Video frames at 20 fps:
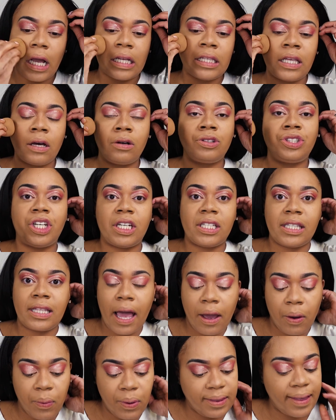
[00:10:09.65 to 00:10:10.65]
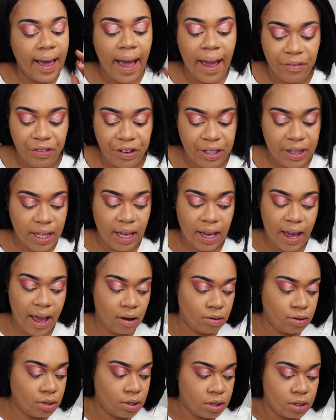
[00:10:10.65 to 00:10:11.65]
So just like with everything
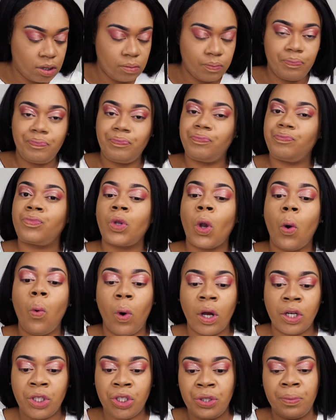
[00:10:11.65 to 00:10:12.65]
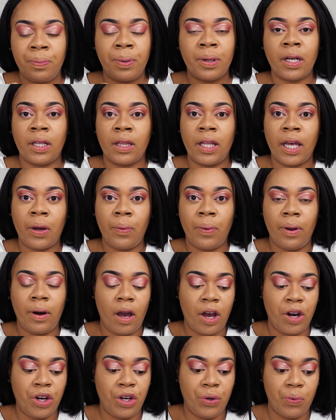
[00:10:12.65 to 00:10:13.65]
else, once you put a liquid
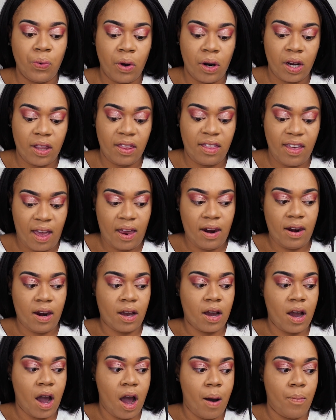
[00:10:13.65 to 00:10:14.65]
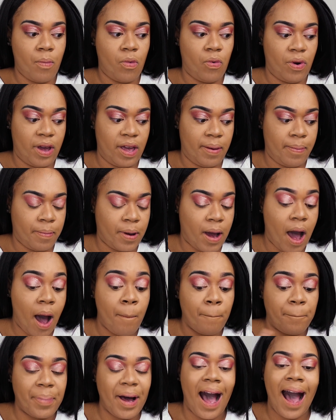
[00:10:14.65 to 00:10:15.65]
on, you want to then
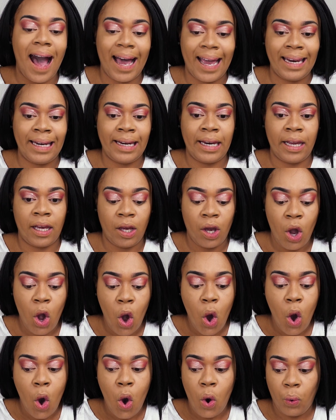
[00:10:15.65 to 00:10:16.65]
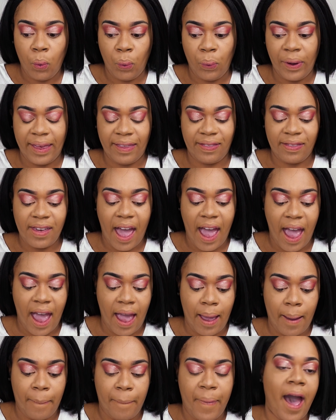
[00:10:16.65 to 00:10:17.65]
come behind it with
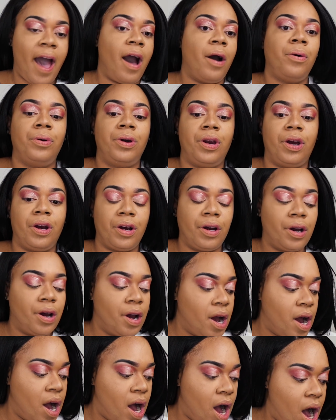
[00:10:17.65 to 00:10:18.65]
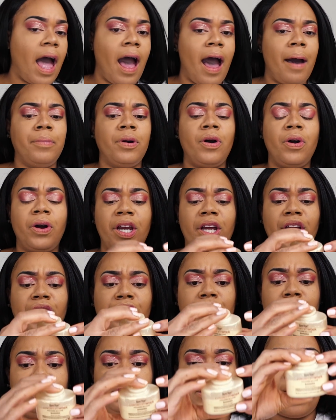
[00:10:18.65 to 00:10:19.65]
a powder. I'm going to
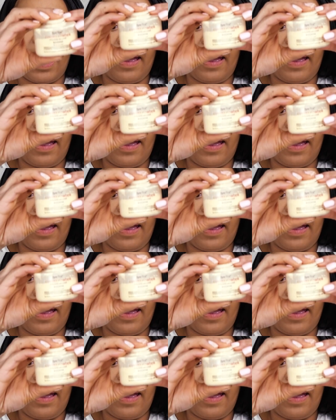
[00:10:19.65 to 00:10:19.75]
use